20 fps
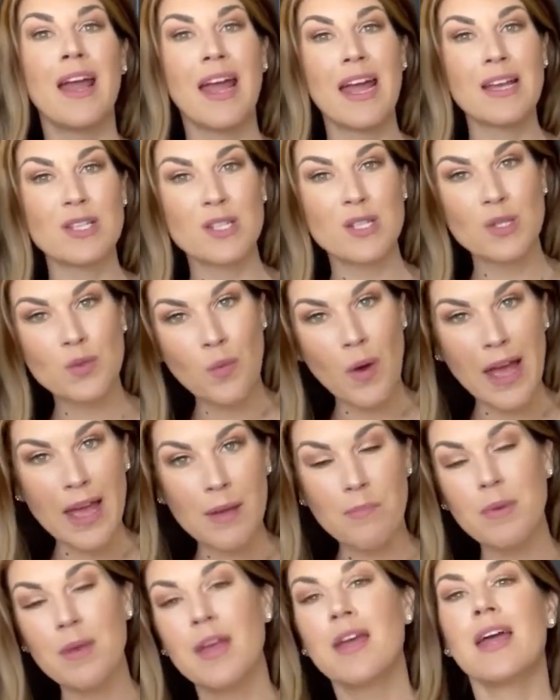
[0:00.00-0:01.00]

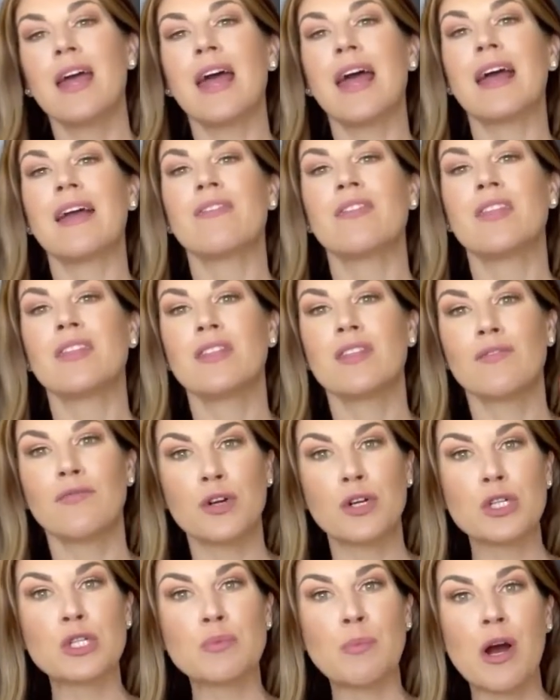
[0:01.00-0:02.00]
Swipe. And then the
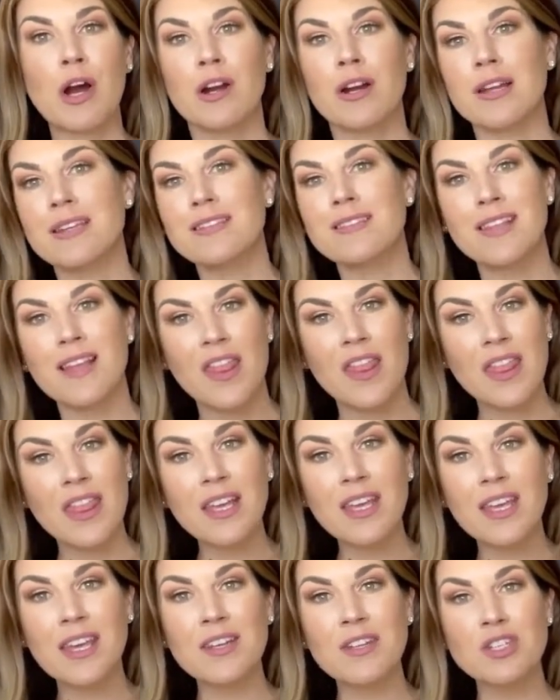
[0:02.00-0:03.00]
first part is
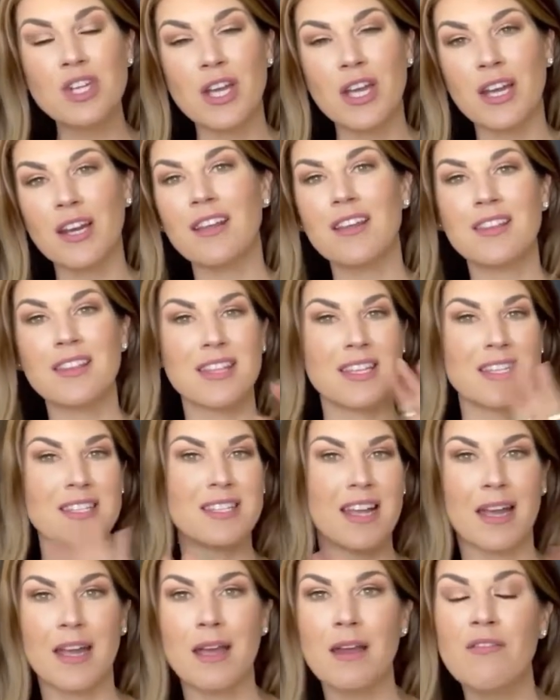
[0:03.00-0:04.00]
the kitchen. The
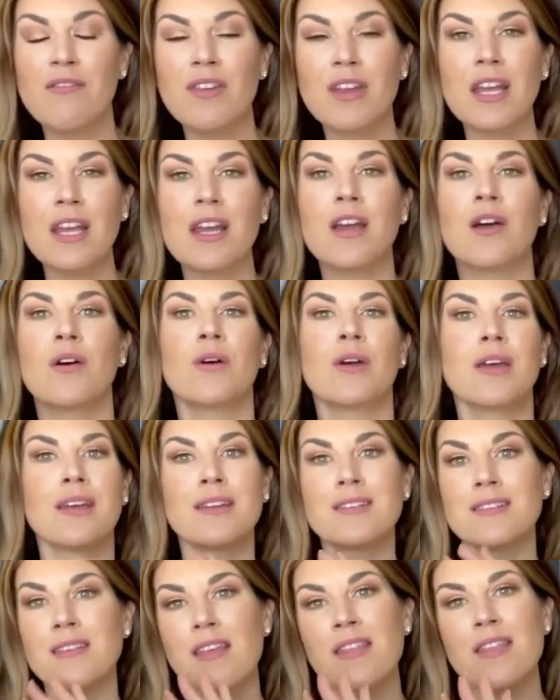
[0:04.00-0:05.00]
second video
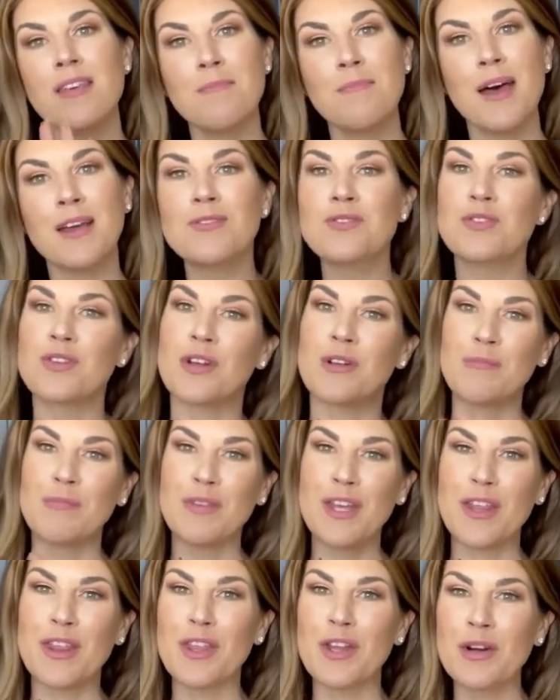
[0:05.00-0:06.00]
is the bedroom.
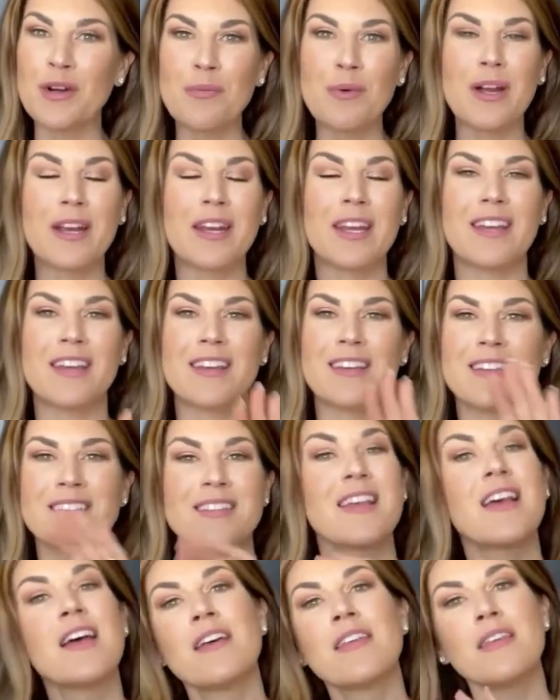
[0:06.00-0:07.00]
The third one
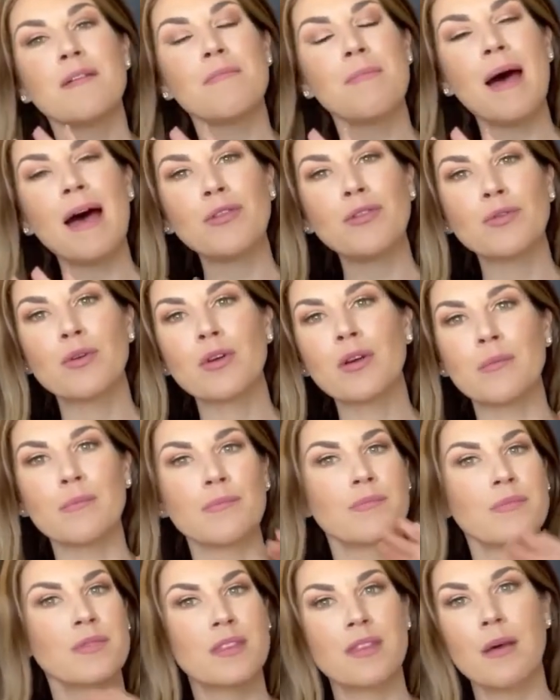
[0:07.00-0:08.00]
is the
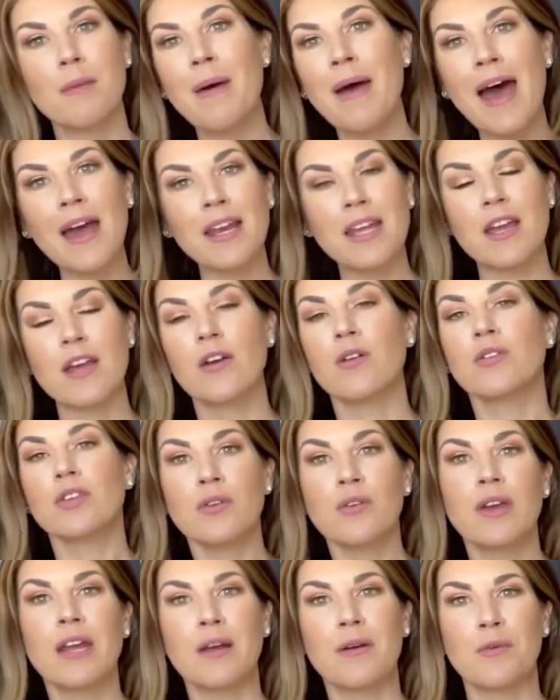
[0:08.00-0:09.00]
bathroom, the patio.
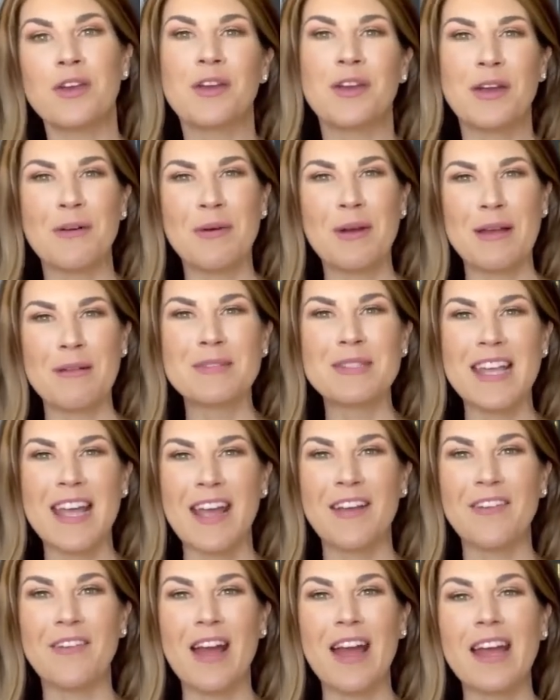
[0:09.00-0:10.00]
You get it. You get what I'm
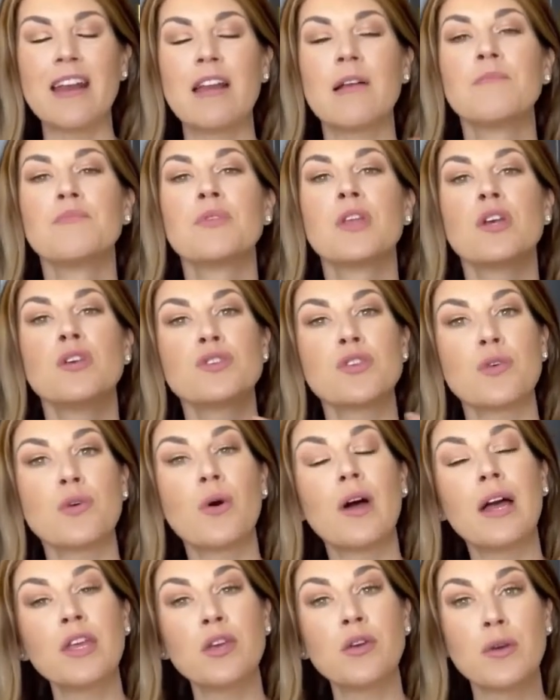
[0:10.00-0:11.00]
saying, right?
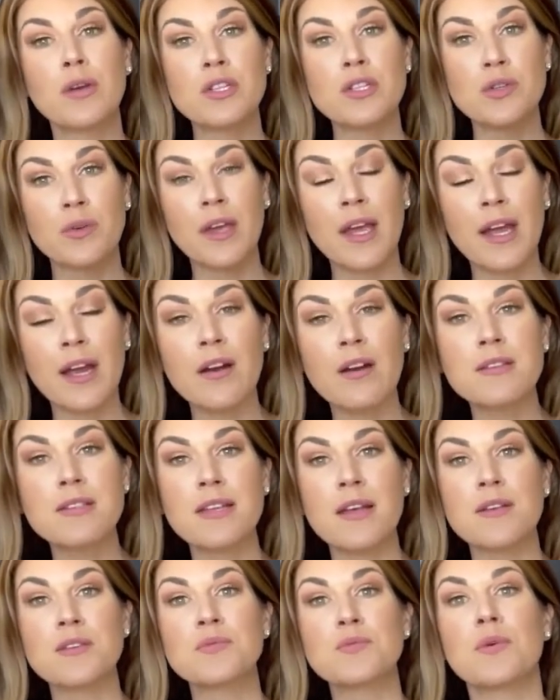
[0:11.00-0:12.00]
So you can do
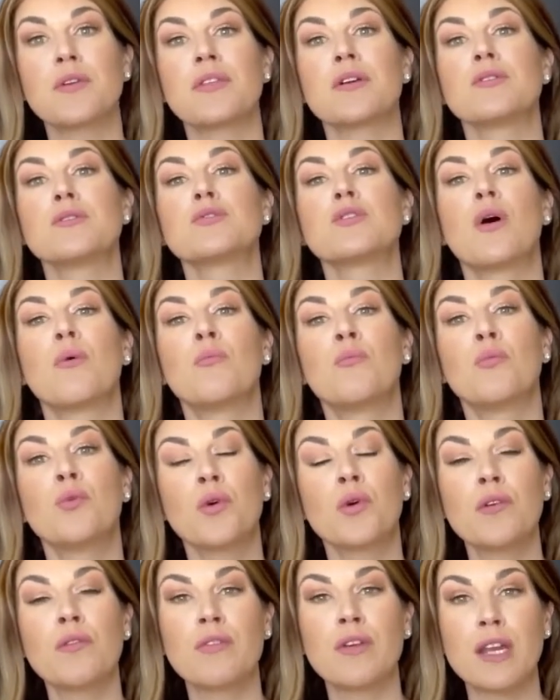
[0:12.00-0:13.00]
carousels where there's
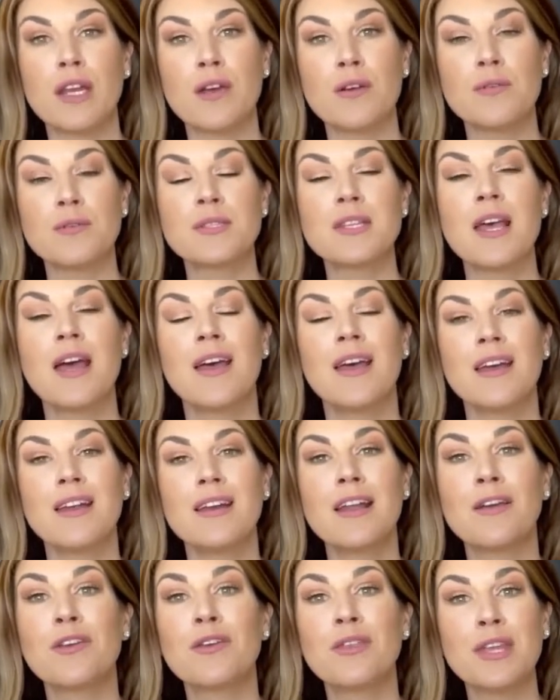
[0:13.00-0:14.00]
more videos.
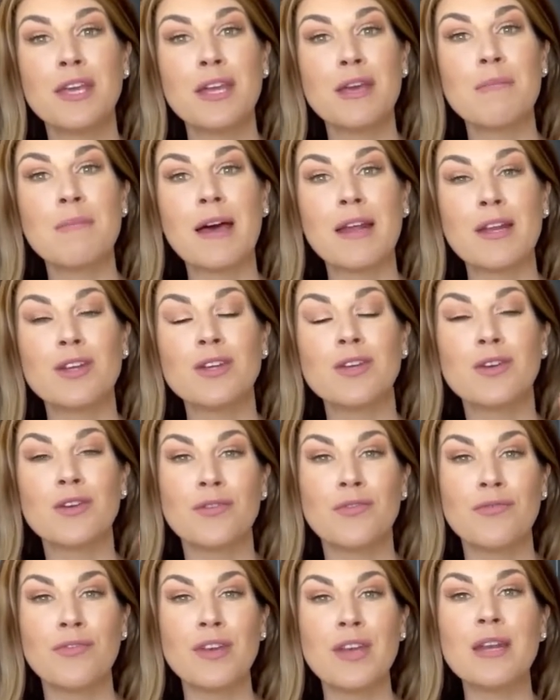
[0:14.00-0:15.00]
Now you think about it,
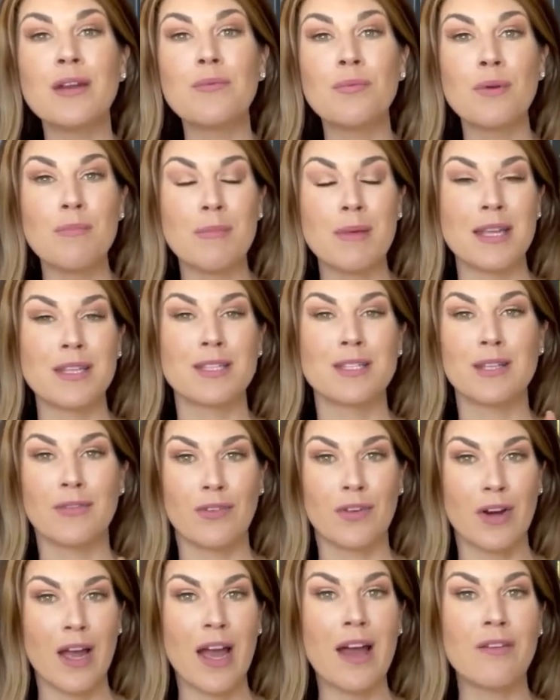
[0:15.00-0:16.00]
your feed remains
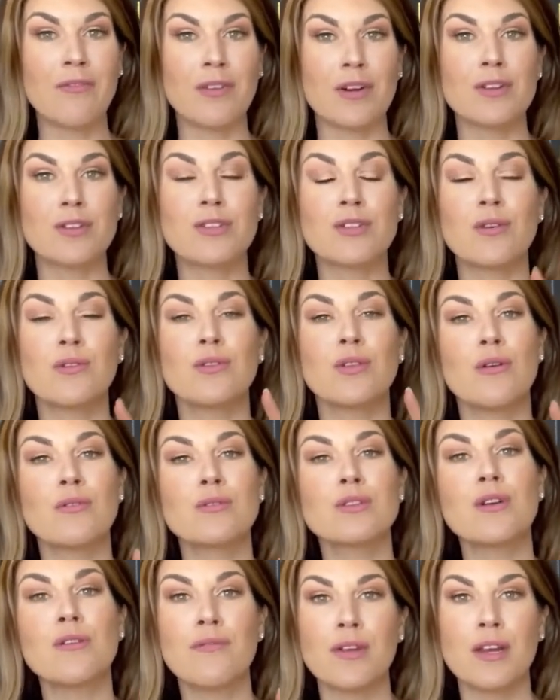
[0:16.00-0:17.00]
forever. So
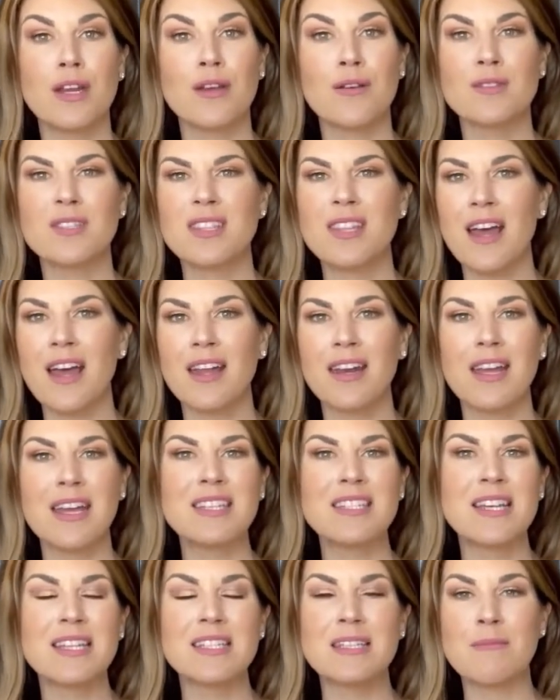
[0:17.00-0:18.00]
those are videos that
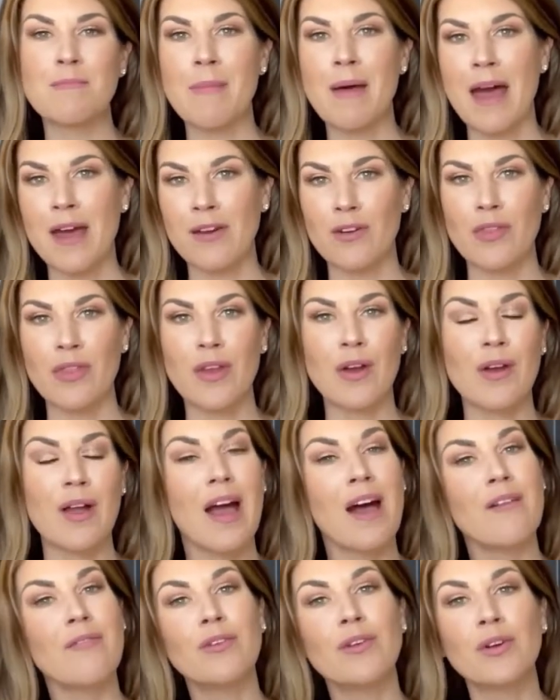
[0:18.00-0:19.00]
it doesn't matter. They're
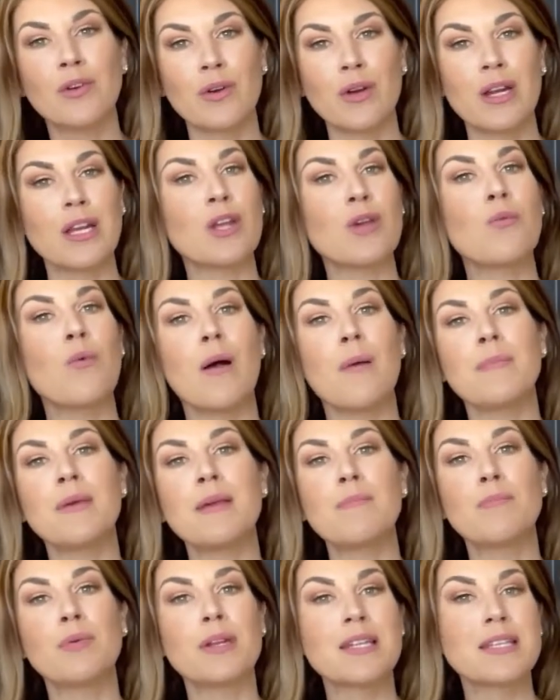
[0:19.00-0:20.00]
evergreen. You want
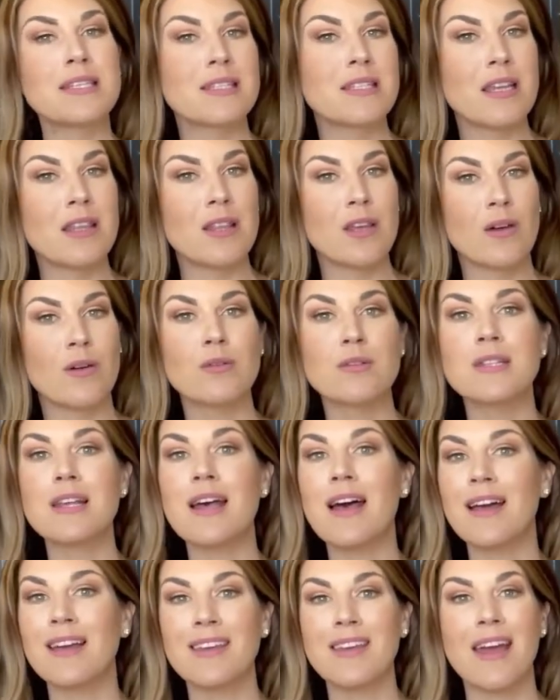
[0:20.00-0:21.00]
people to see those
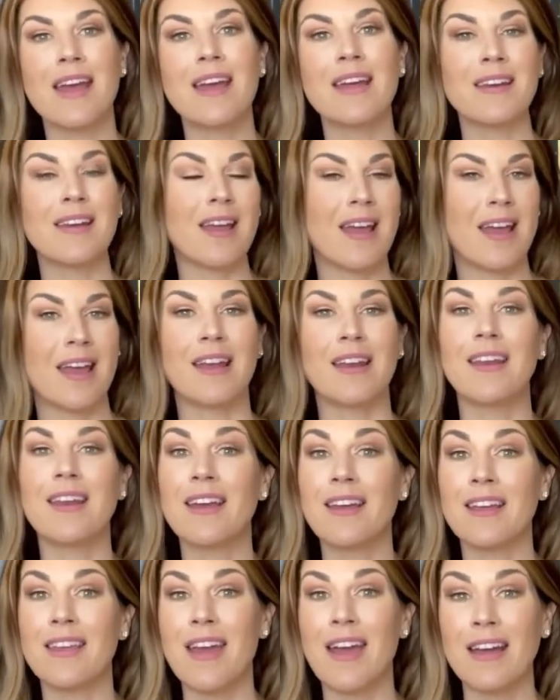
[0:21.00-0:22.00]
again and
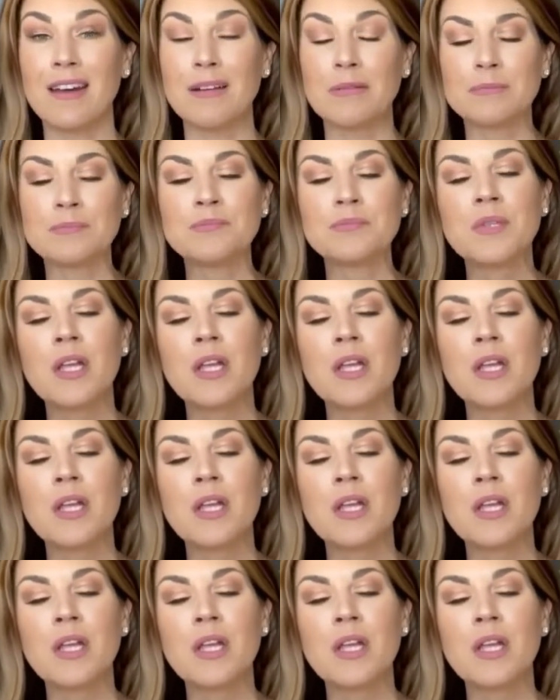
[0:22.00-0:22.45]
again.